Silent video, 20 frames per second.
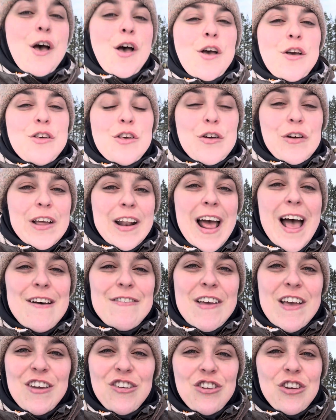you can
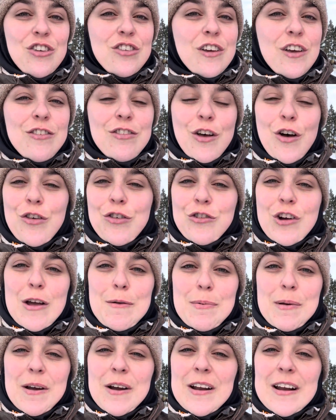have issues because those
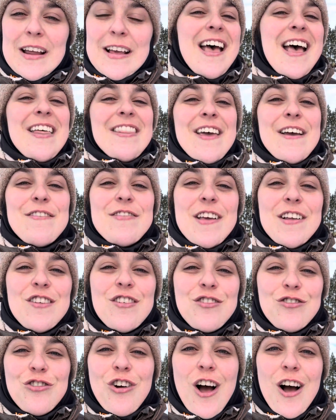Great Pyrenees, they have such
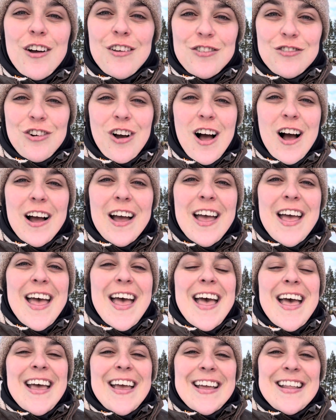strong
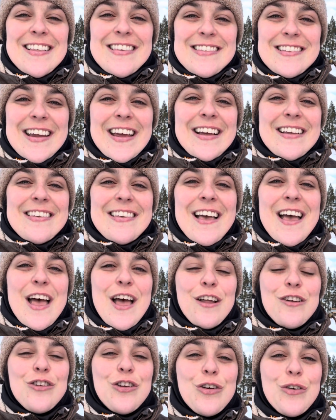instincts
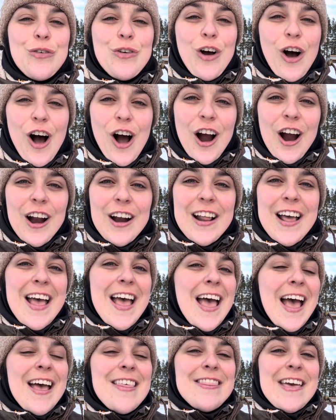to guard,
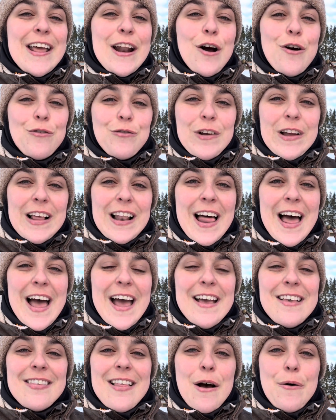and they don't
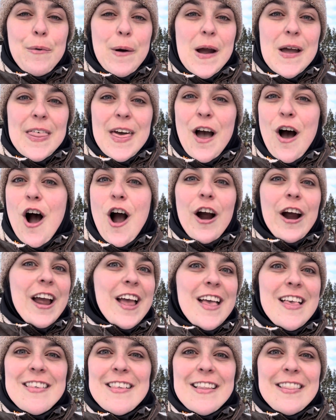realize that where they are
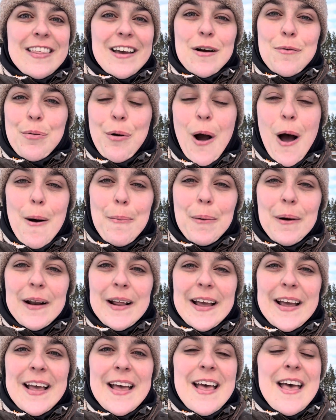isn't their
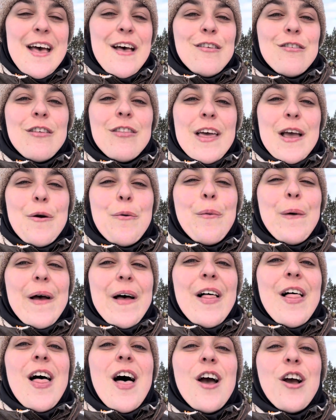property, so they
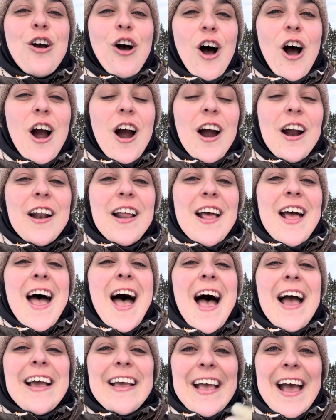will guard
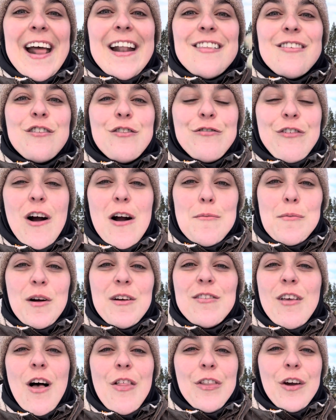against
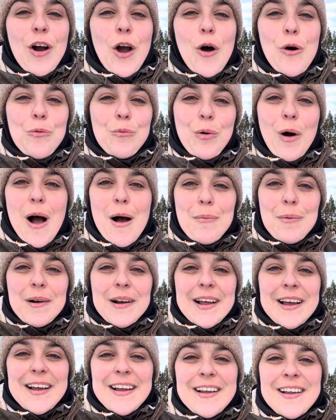farmers on their own
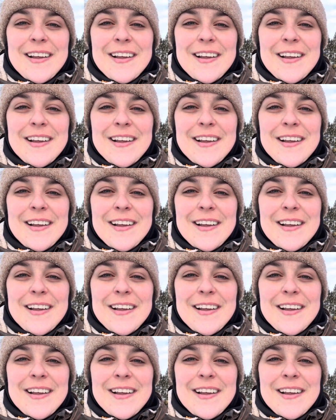property.